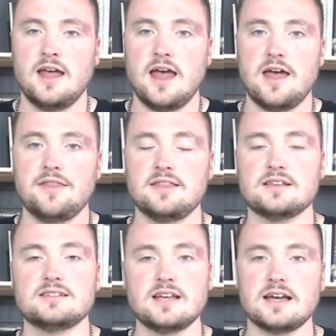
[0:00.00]
And then the
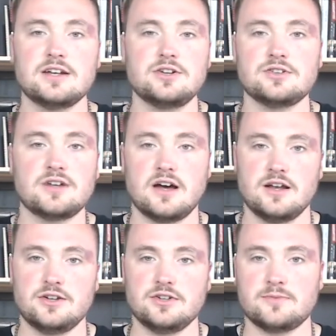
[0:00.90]
second you're
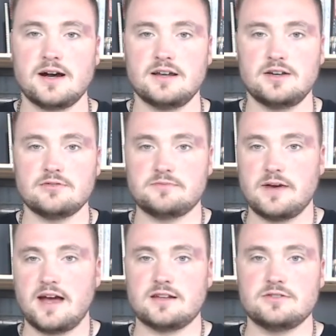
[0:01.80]
done, your body goes back to